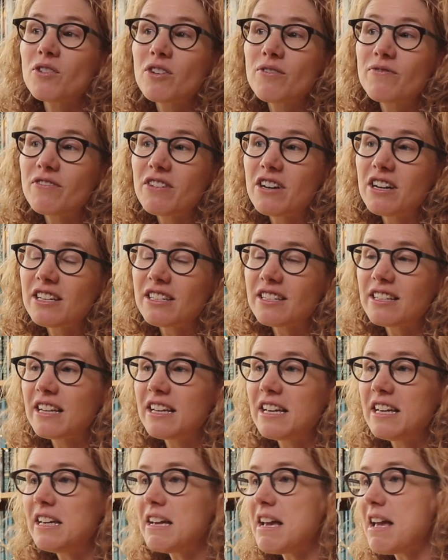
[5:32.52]

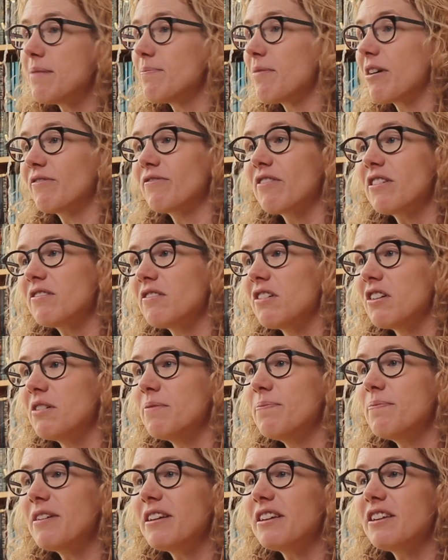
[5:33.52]
Conversely, in my front
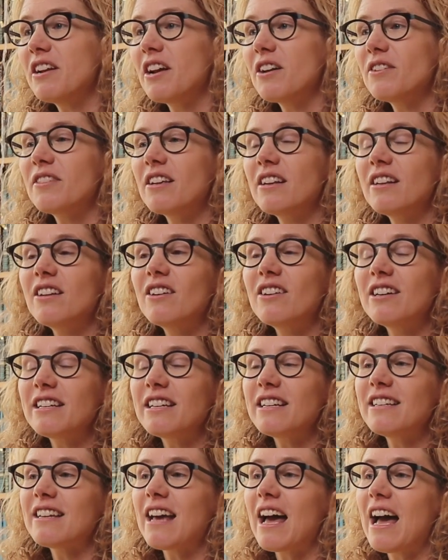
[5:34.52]
room, the
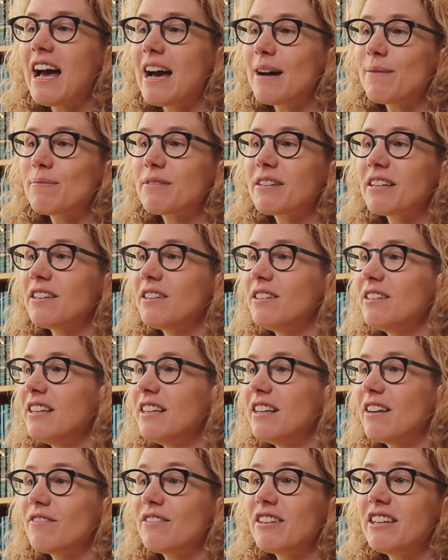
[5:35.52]
light is
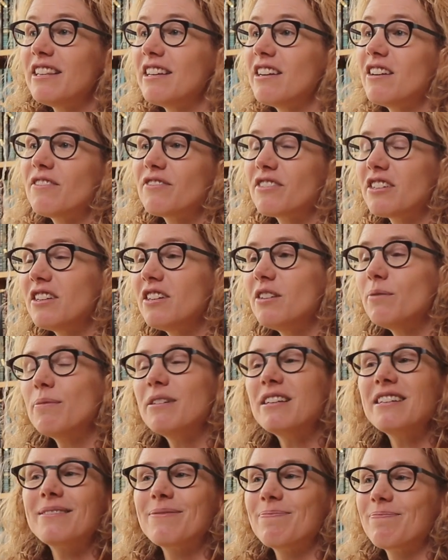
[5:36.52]
absolutely lovely in the afternoon,
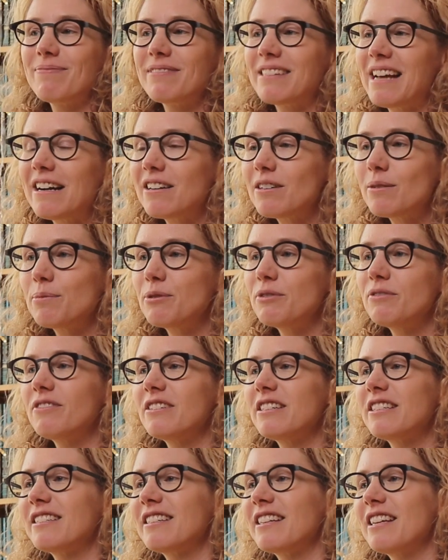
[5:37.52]
but it's terrible
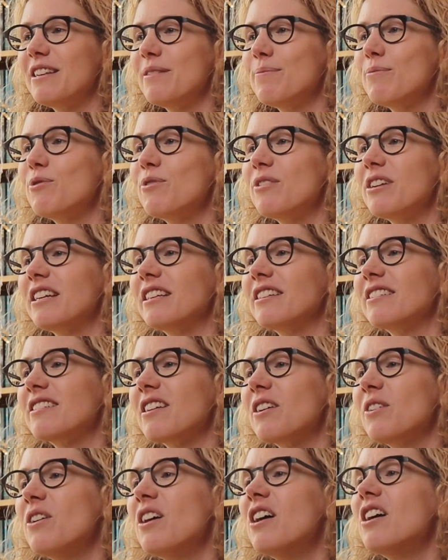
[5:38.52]
first thing in the morning.
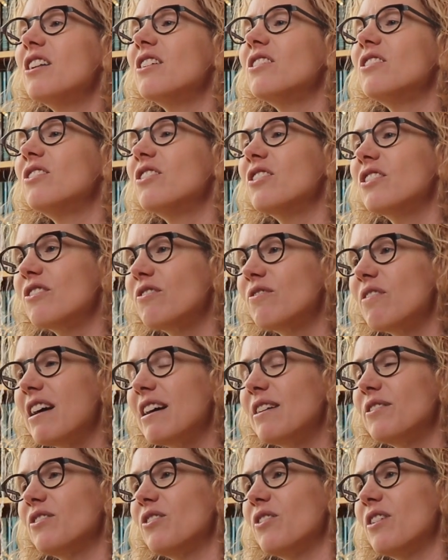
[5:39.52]
So look
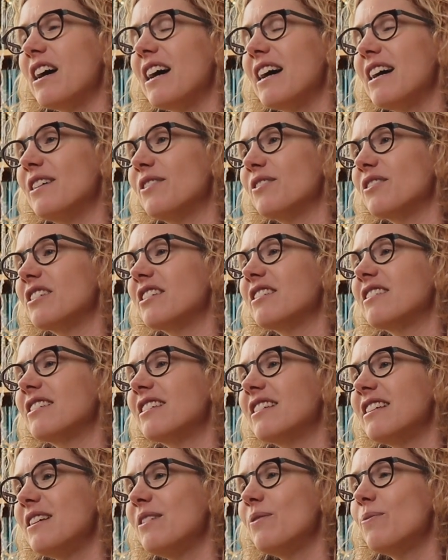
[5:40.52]
around your house,
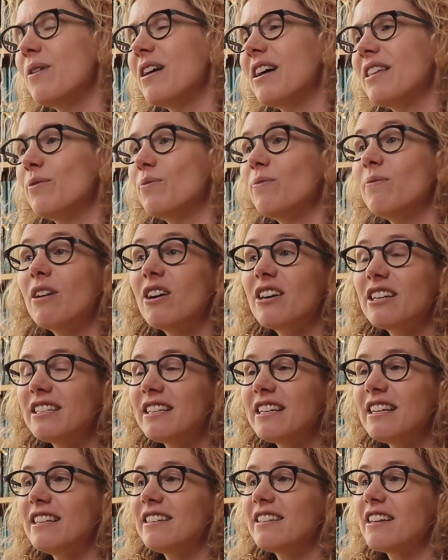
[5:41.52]
see where the
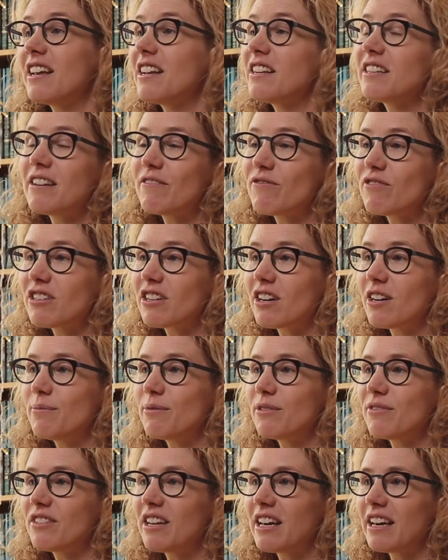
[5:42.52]
light is at different
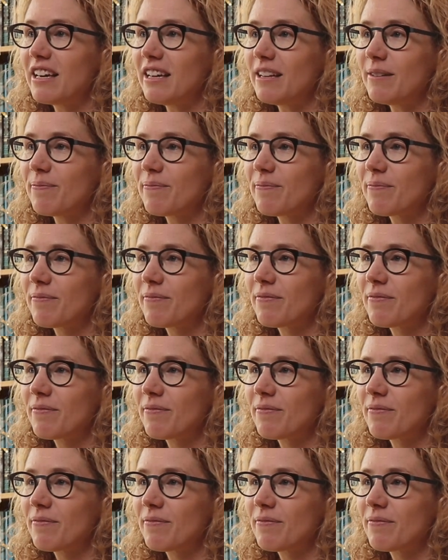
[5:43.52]
times of day.